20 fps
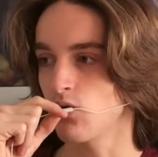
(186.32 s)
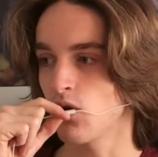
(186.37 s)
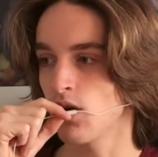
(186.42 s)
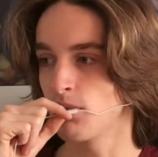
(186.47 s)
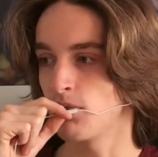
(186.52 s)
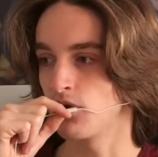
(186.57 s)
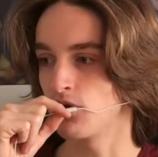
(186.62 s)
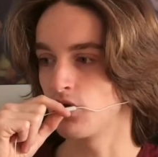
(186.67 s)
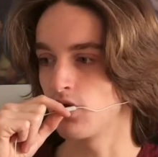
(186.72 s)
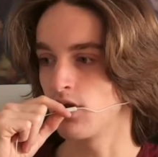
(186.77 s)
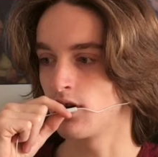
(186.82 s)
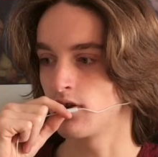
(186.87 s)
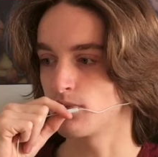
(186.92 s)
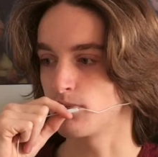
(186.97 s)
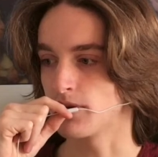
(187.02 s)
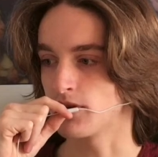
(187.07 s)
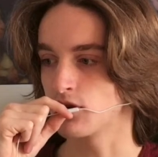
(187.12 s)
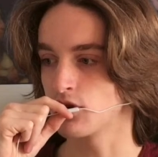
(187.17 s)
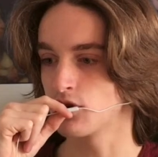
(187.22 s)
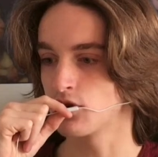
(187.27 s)
Got the
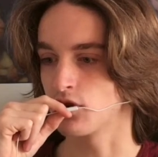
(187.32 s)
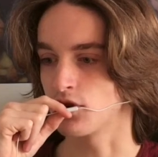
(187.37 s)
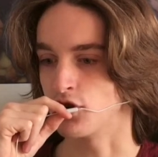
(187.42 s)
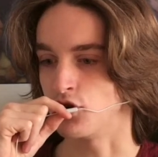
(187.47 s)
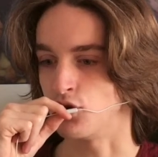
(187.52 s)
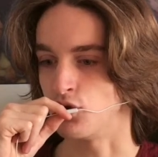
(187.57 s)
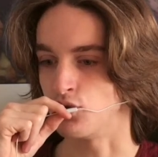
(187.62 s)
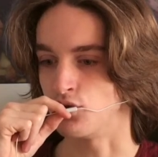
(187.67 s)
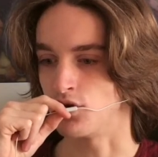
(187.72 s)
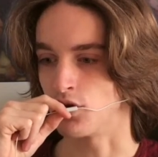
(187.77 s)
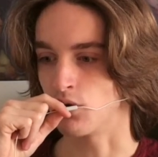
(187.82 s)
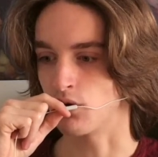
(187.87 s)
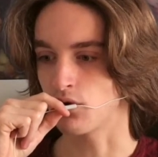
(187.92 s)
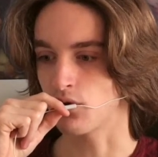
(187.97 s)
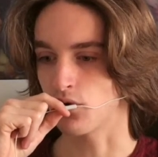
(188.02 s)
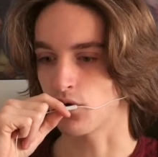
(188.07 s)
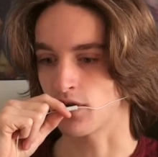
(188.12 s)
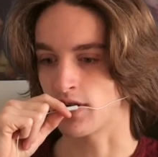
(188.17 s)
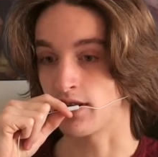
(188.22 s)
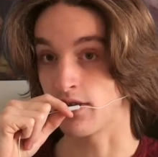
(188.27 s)
sauce. Make sure you don't
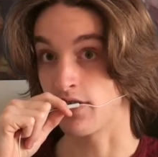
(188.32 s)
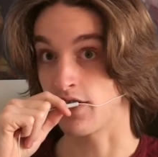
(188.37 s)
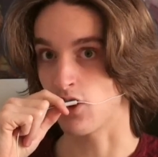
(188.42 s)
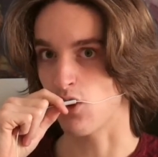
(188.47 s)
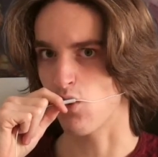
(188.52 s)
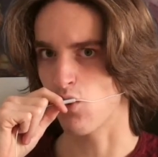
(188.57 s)
forget the